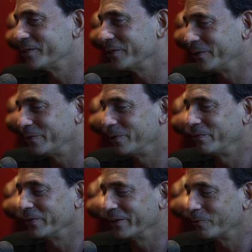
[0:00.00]
So
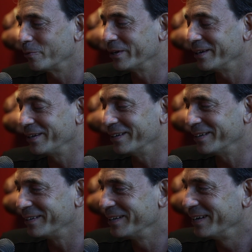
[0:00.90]
hopefully there won't be any
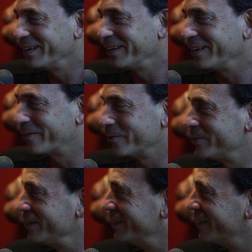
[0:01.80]
uh, any
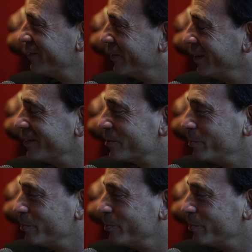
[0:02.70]
thirsty uh, fans.